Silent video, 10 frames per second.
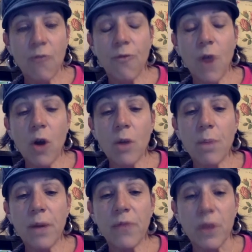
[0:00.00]
Far
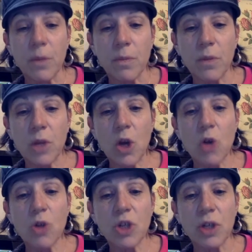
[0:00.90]
above him, the
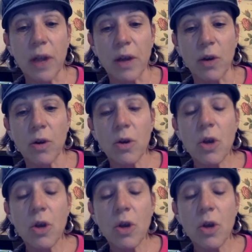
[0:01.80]
ocean liner,